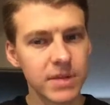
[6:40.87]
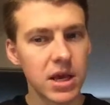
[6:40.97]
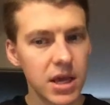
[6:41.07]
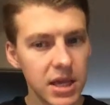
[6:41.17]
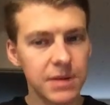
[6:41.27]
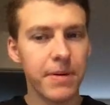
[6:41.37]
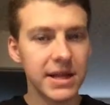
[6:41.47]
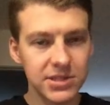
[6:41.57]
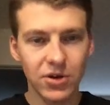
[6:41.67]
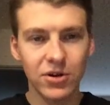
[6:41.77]
It
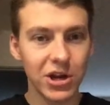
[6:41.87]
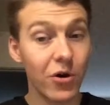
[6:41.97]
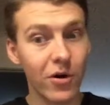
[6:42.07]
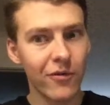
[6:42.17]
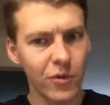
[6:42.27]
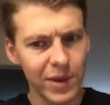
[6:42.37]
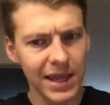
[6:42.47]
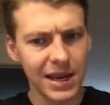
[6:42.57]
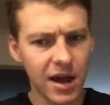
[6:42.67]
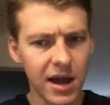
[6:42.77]
depends on, you know, are we
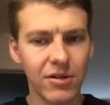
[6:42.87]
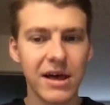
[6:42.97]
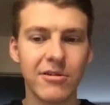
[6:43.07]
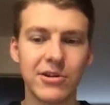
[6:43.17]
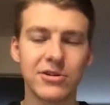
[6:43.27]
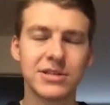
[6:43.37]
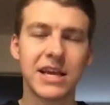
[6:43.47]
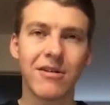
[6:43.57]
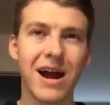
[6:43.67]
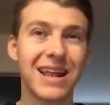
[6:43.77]
getting Kyle Allen or
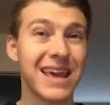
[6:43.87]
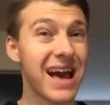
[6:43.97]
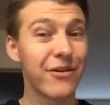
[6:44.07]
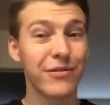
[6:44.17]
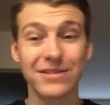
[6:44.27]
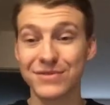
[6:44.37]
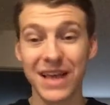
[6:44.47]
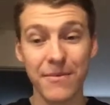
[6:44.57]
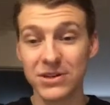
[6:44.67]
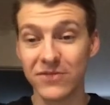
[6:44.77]
Taylor Heineke? I don't think there's
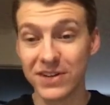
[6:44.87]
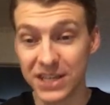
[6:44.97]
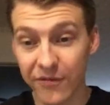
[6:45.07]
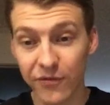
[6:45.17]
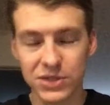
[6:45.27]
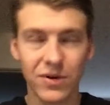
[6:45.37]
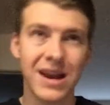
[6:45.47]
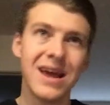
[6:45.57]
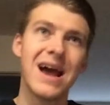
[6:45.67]
that much of a difference, right?